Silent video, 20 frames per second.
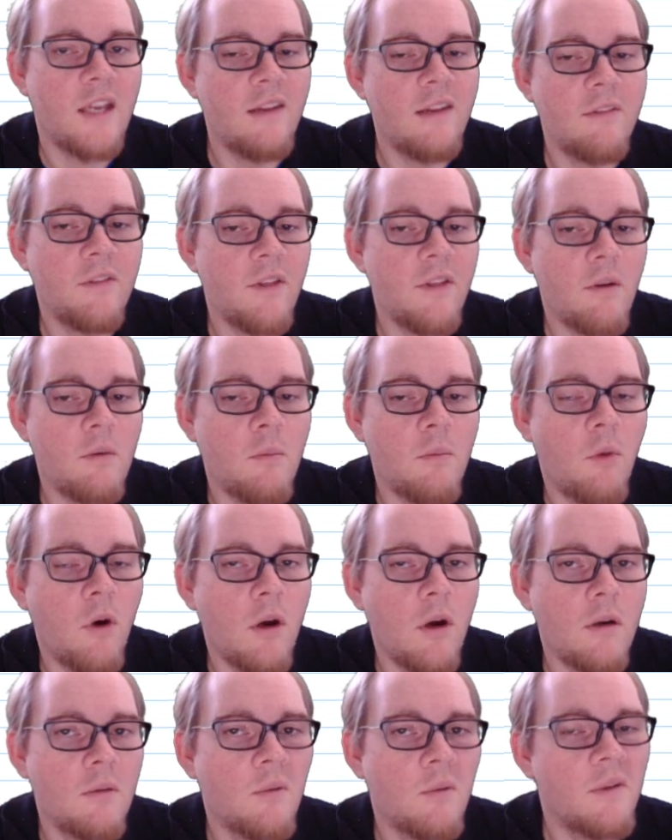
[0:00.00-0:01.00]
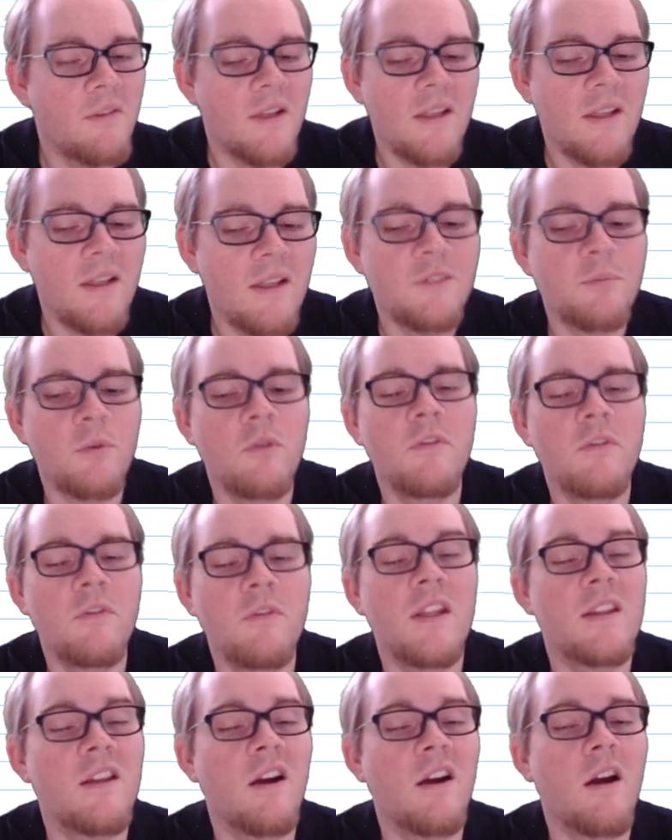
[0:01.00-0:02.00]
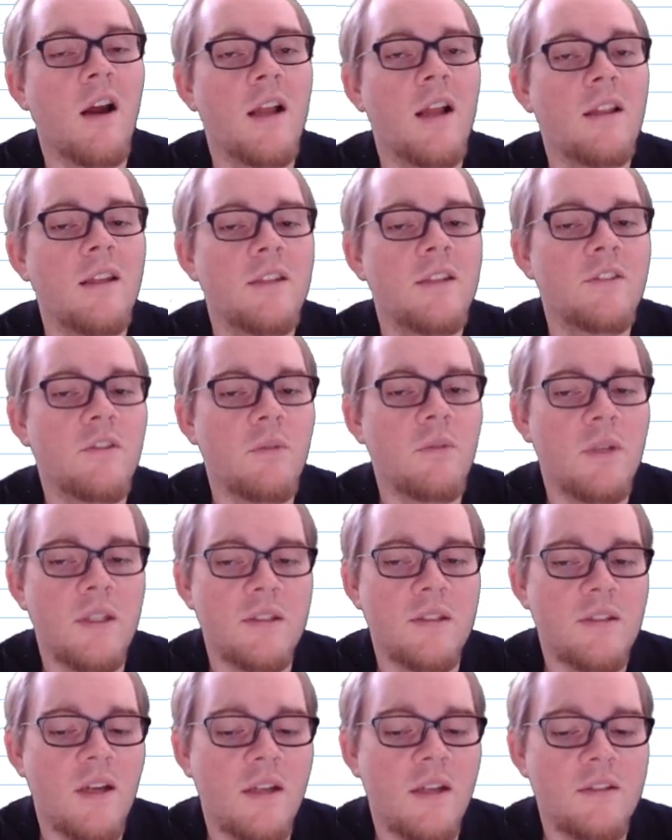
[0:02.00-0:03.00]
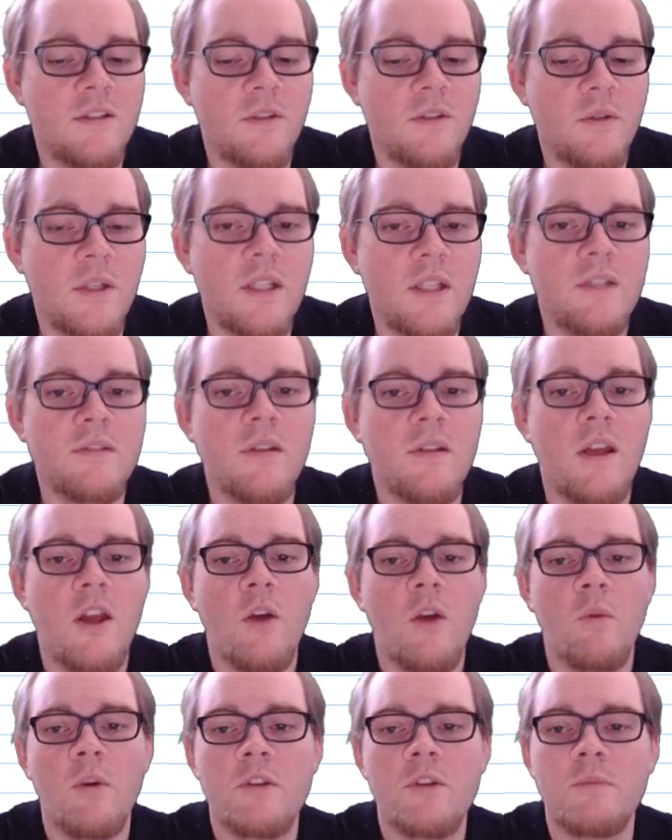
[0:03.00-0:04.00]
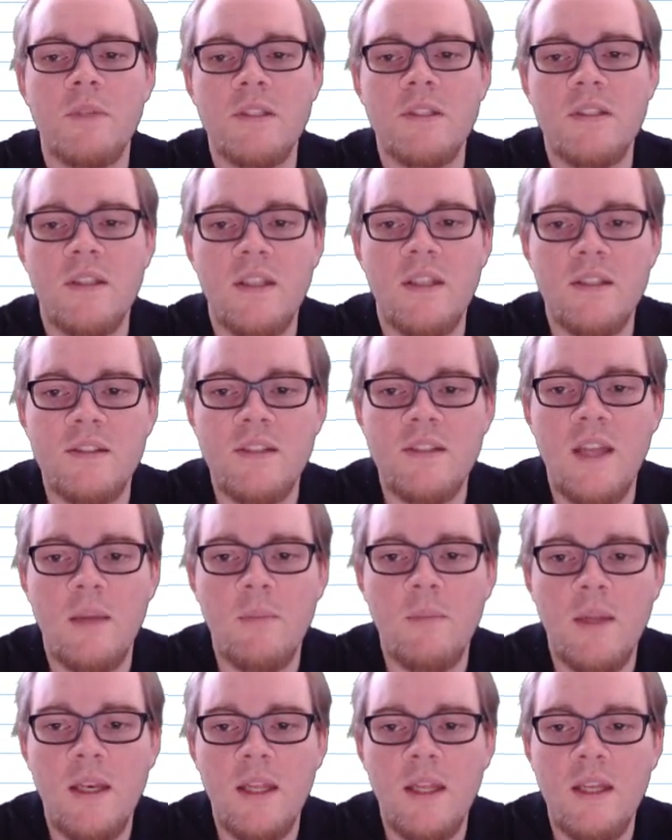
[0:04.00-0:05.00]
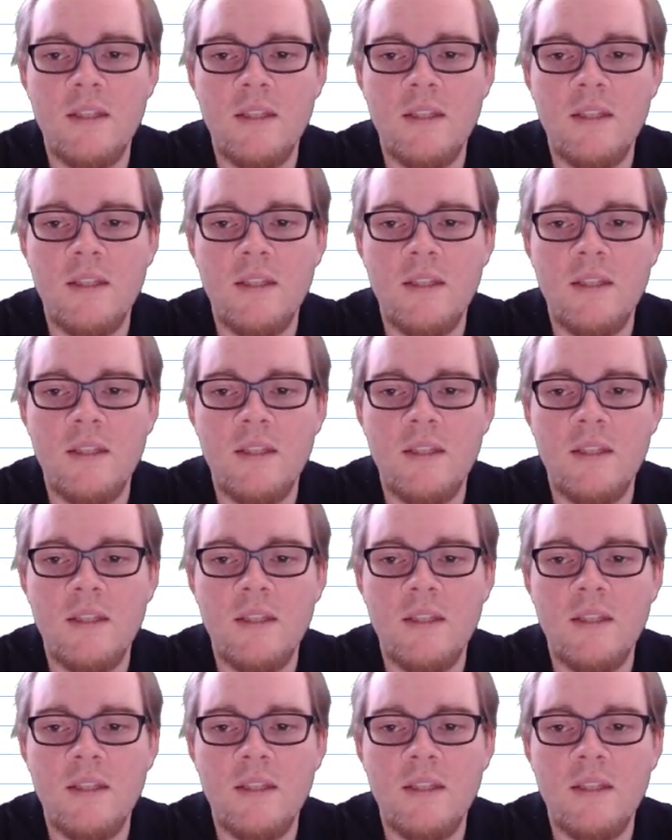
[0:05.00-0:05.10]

And even if there were more, we've at least proven that there are at least 3 discontinuities, which means that this statement